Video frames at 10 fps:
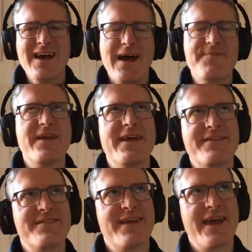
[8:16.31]
And
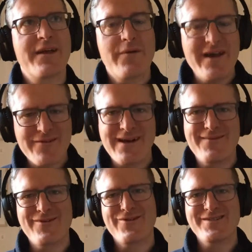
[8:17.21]
then GaelGram,
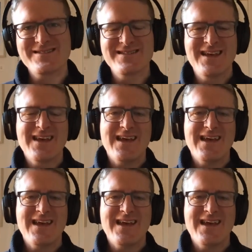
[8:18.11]
of course,